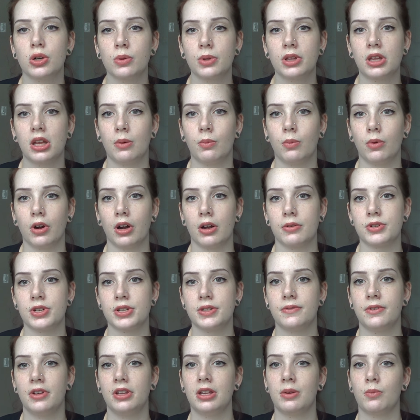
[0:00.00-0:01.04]
what they were. I was
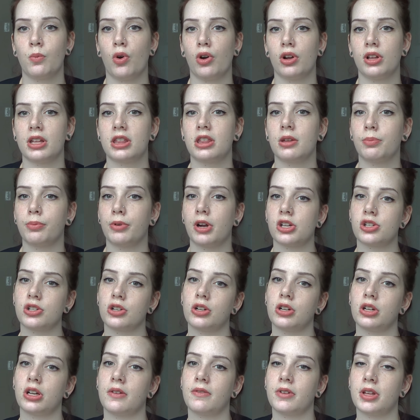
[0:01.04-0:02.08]
just feeling more like the
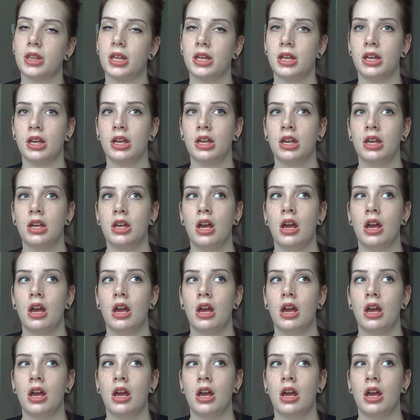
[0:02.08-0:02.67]
pressure and everything.